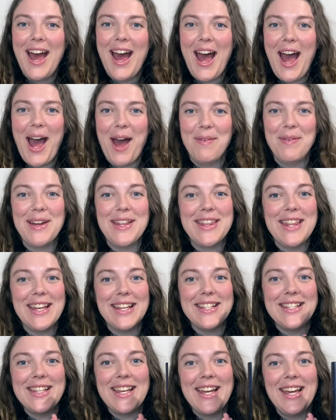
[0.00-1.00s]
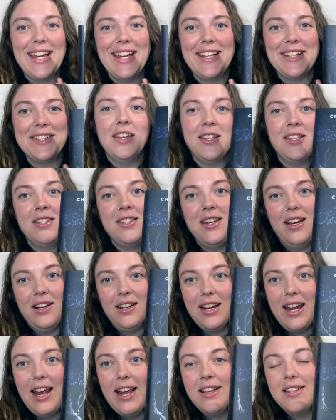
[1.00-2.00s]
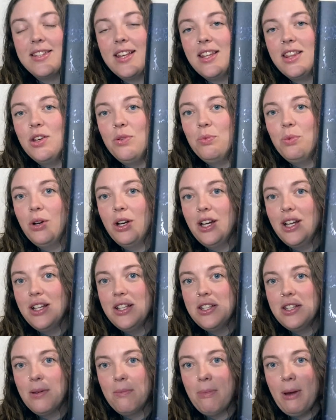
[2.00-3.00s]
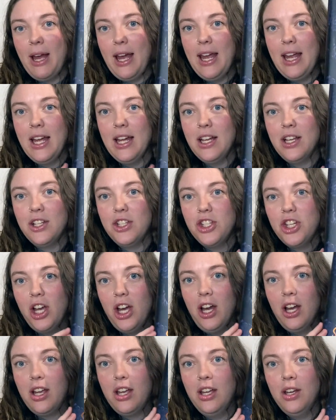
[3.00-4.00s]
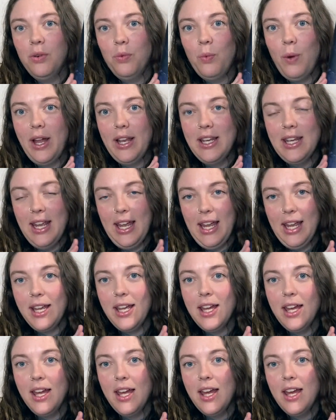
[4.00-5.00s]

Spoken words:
This is The Staircase in the Woods by Tchou Wendig.